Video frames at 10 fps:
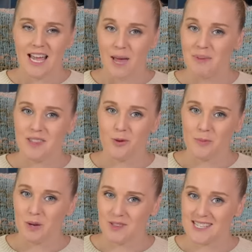I bet they were
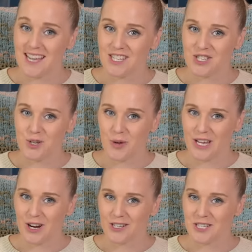made with a size 2-8
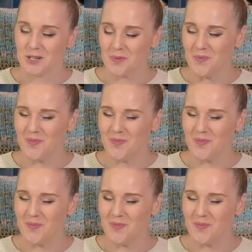yarn too.